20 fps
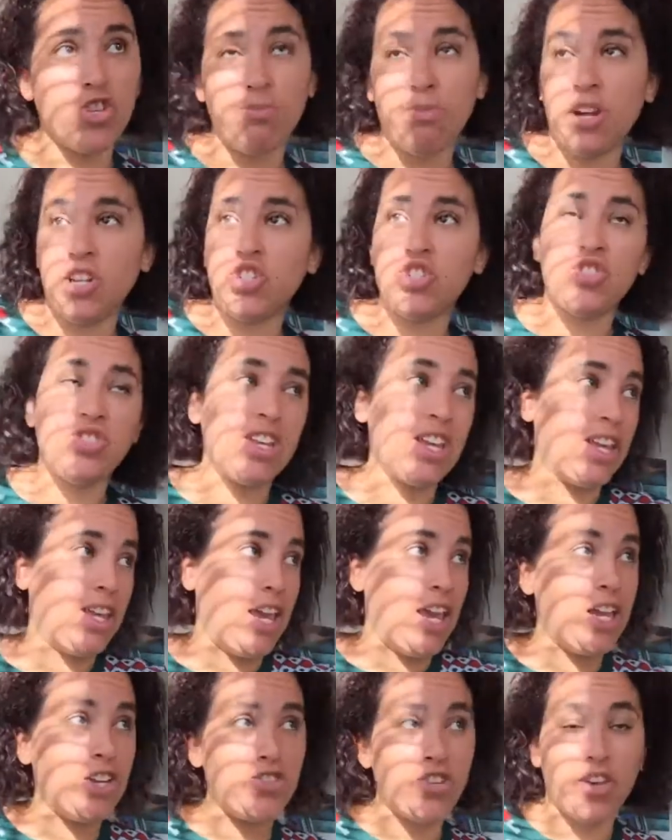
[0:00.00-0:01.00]
by just
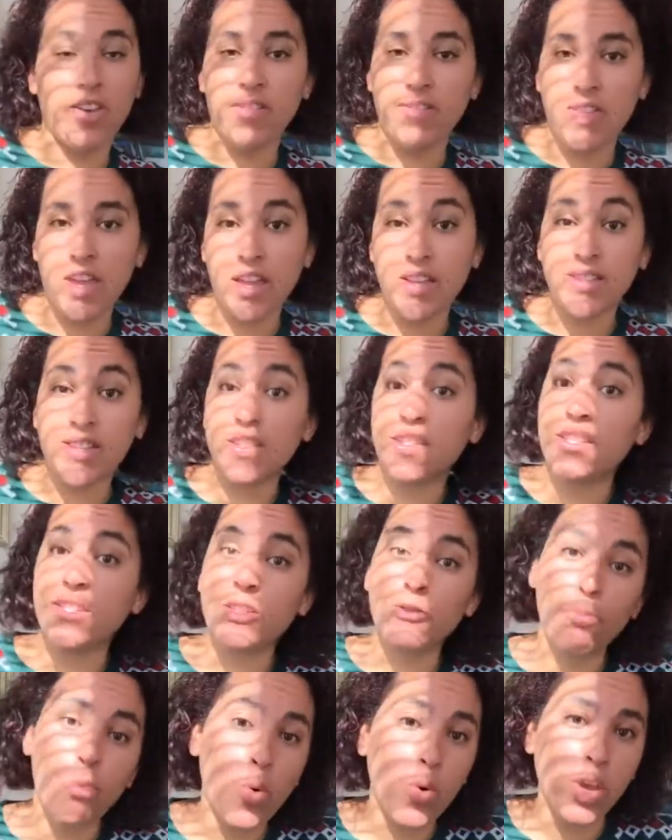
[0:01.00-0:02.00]
engaging in things that
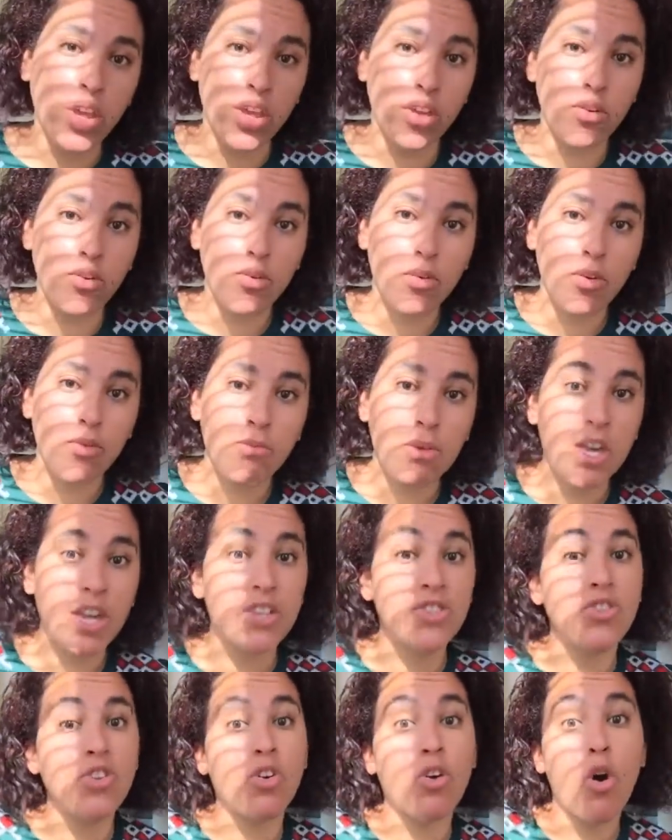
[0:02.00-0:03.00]
disappoint you,
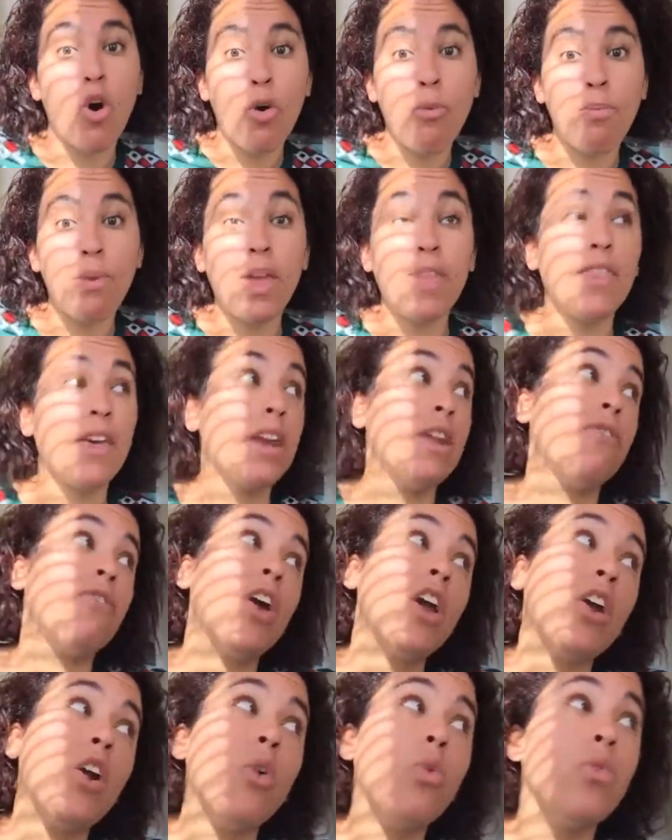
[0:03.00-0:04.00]
because you're hoping that if I
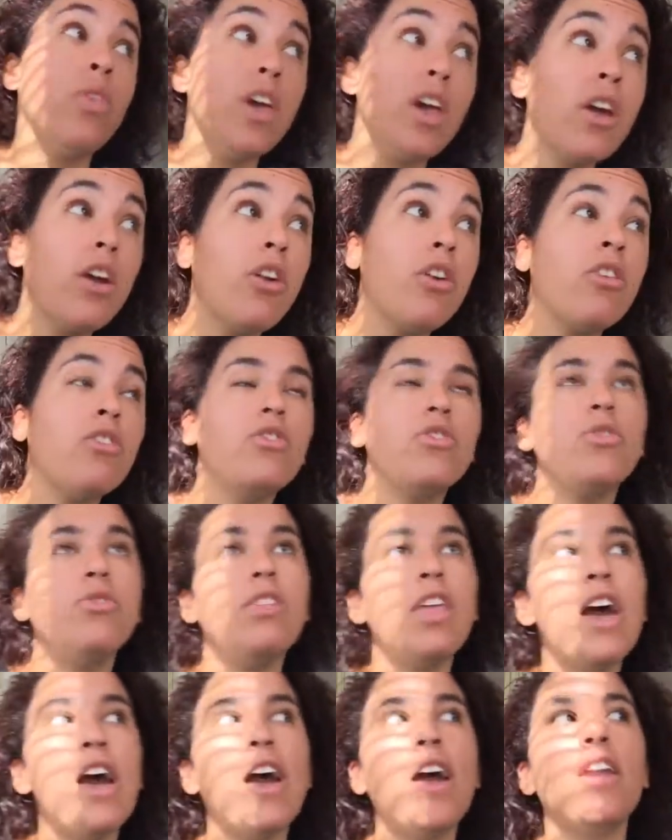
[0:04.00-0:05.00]
go there and do
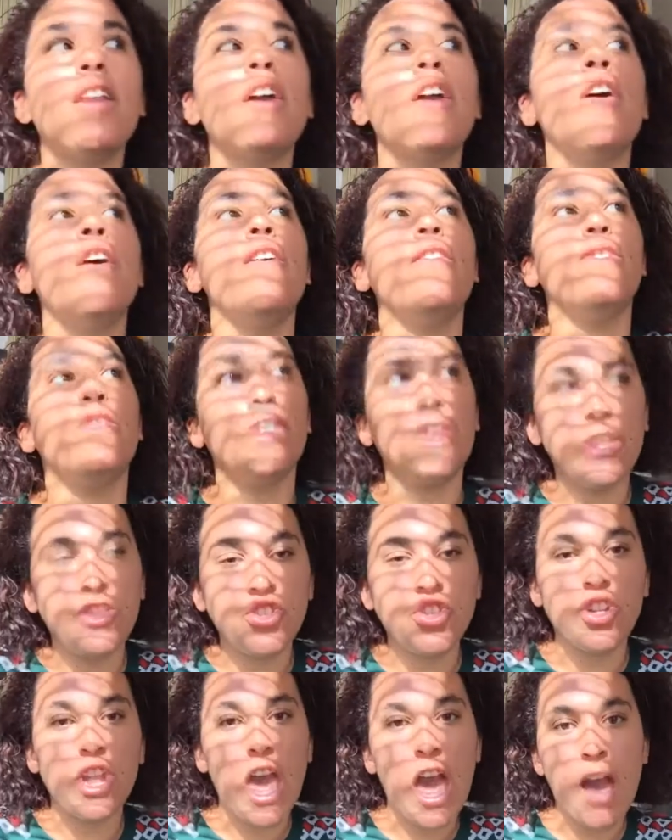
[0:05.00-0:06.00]
that, then it
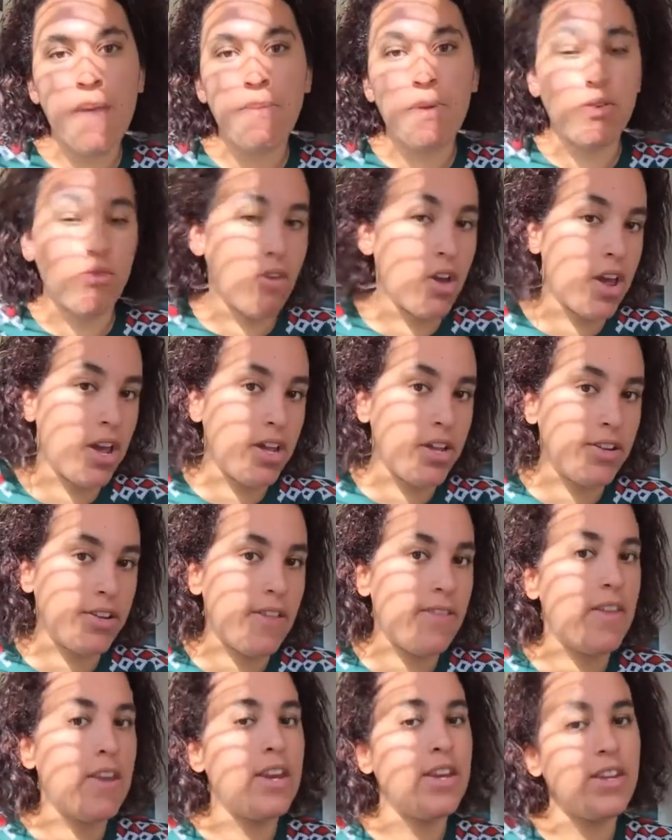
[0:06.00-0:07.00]
should happen, right?
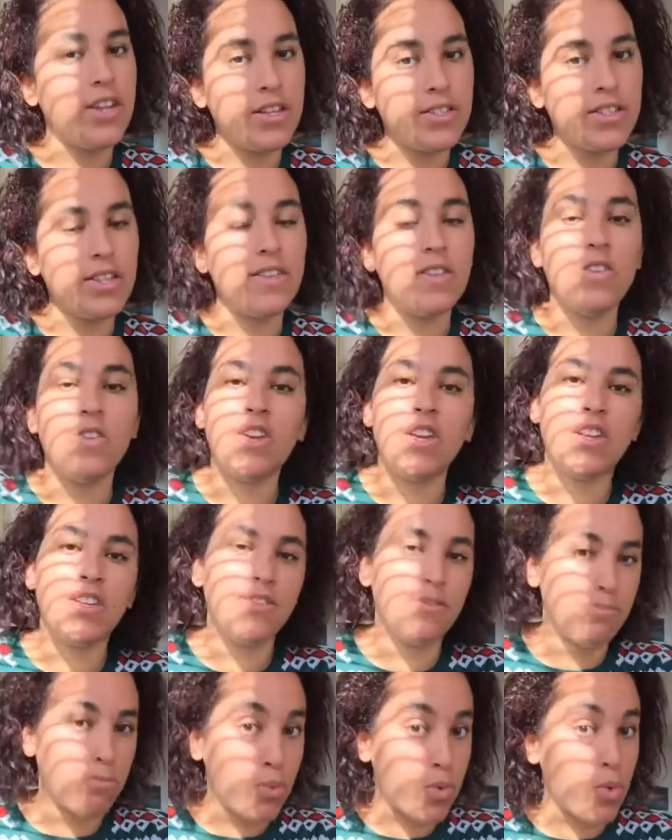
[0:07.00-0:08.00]
And then it doesn't, then you get
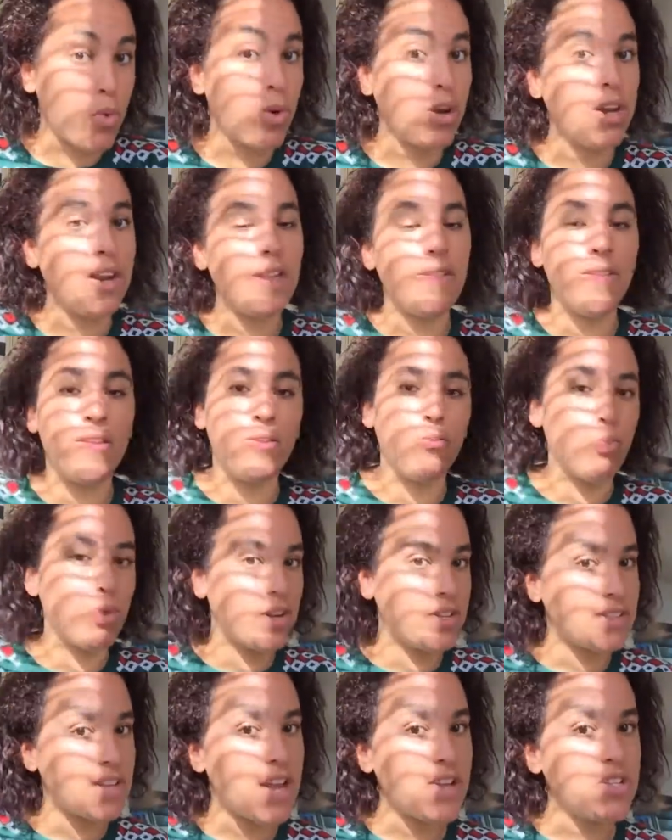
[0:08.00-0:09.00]
disappointed, and then what
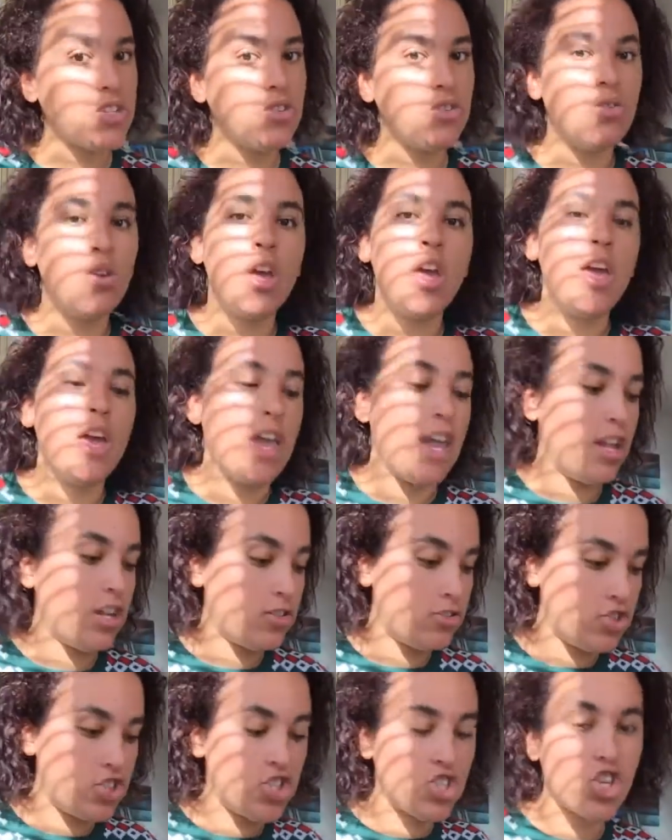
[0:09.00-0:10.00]
does that do?
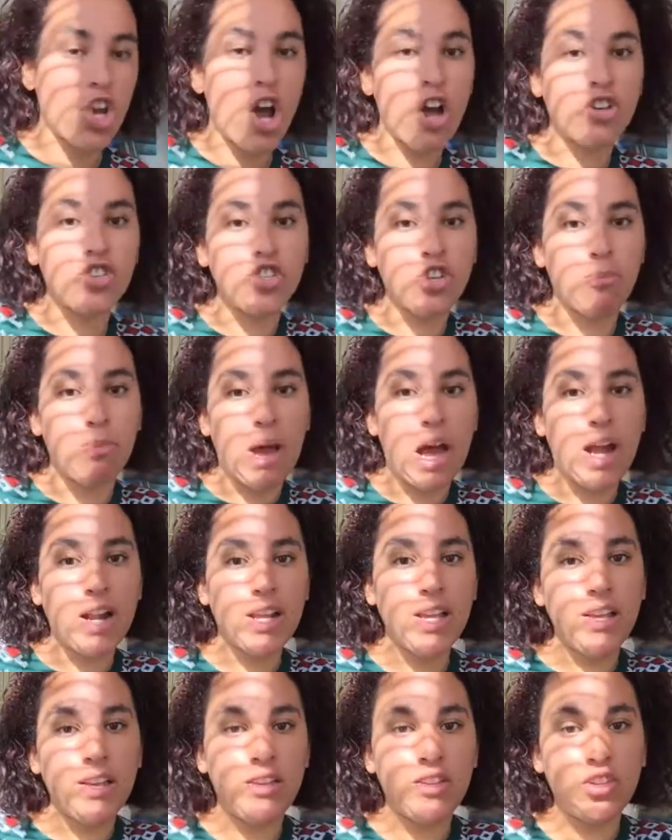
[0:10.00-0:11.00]
It shocks your
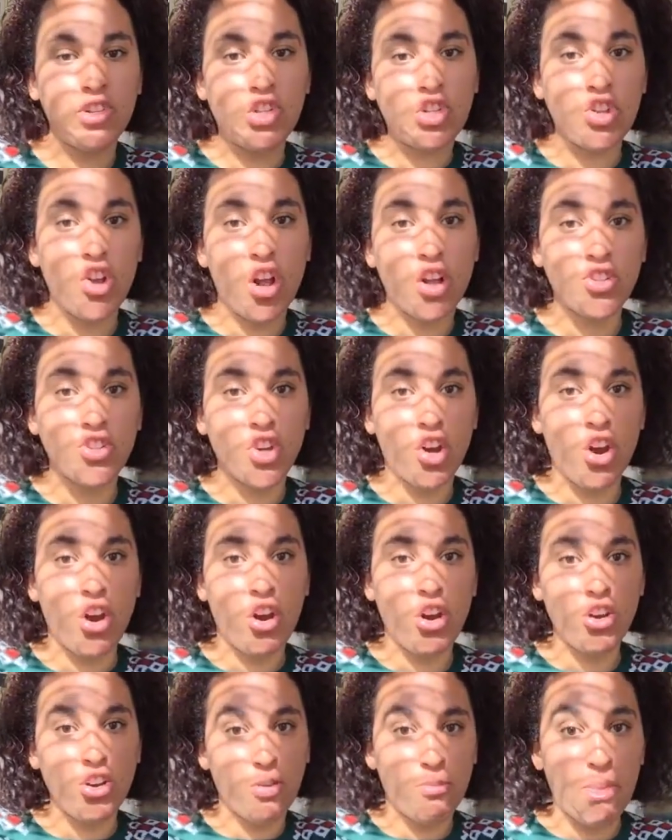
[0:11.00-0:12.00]
body, it shocks your
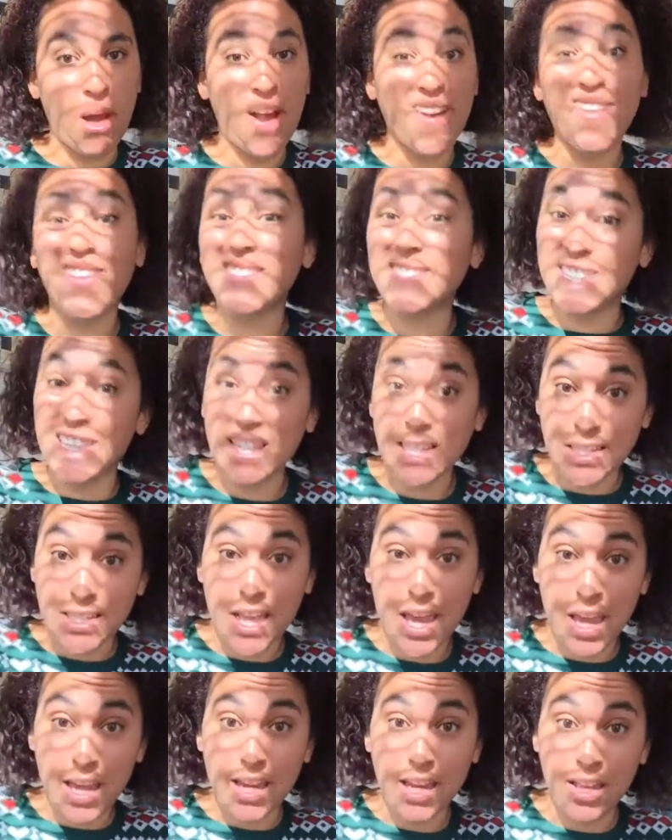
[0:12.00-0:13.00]
heart, your body, because the
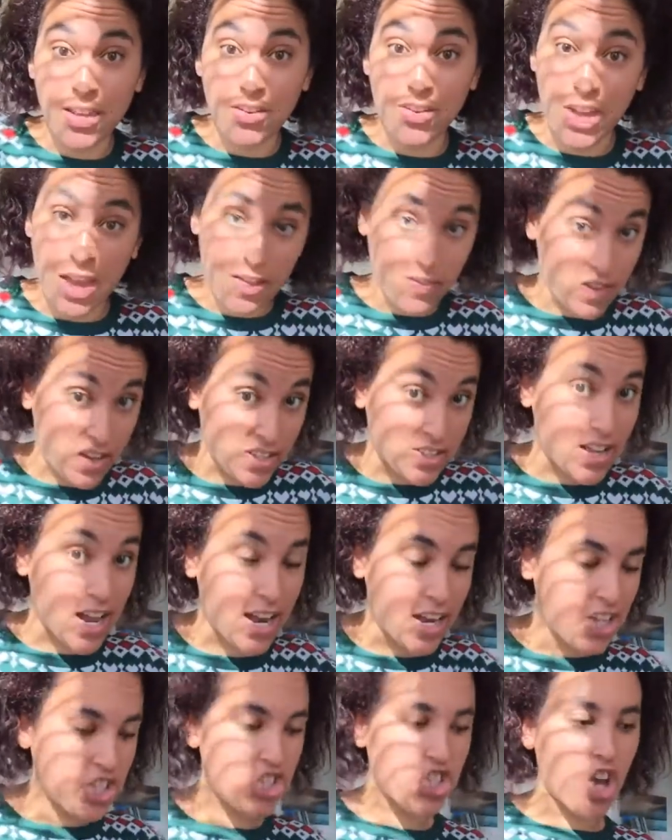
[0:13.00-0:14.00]

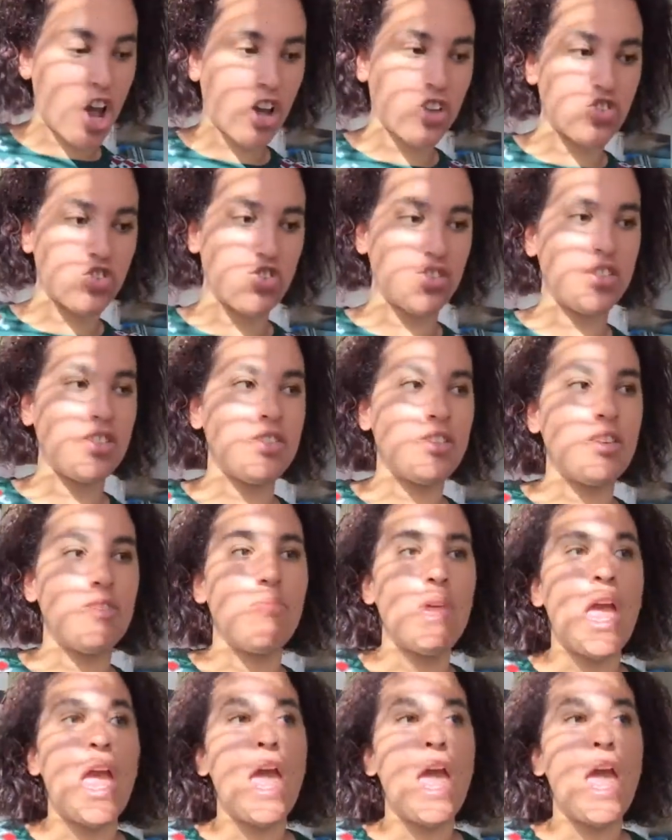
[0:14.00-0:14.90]
anxiety shocks your system.